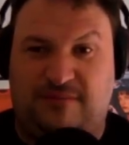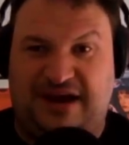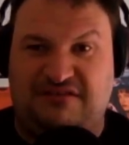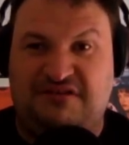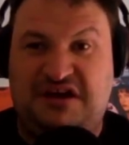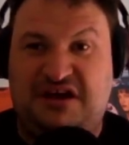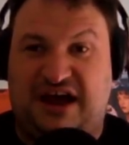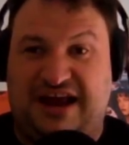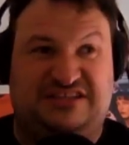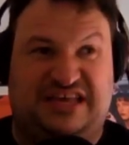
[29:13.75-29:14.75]
I mean,
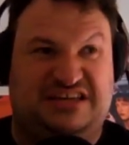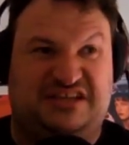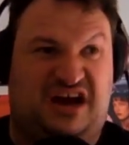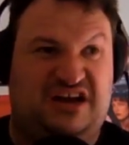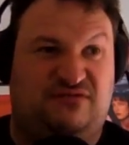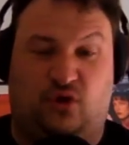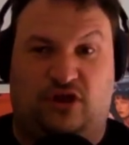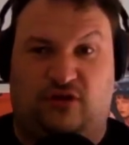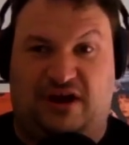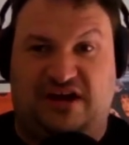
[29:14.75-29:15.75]
I guess that is kind of Lord
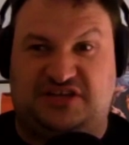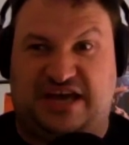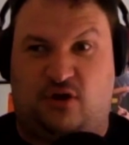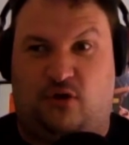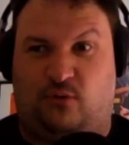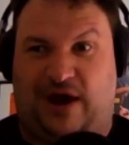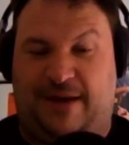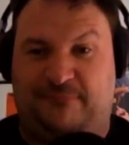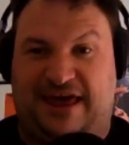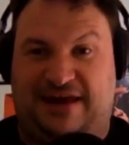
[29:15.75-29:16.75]
of the Rings getting all the way
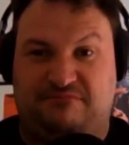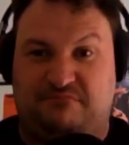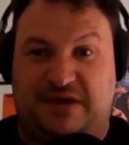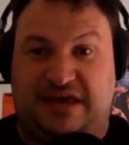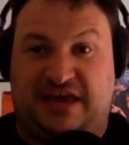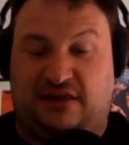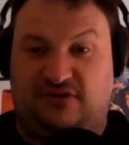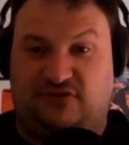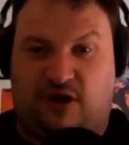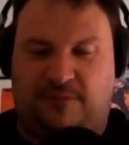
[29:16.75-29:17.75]
up that big hill
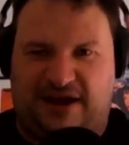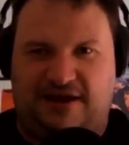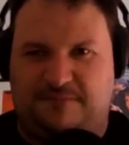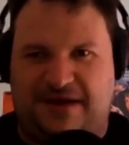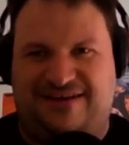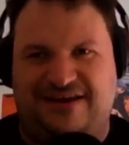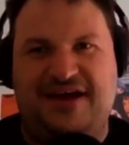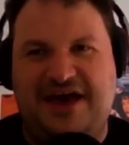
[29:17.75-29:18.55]
and dropping it, but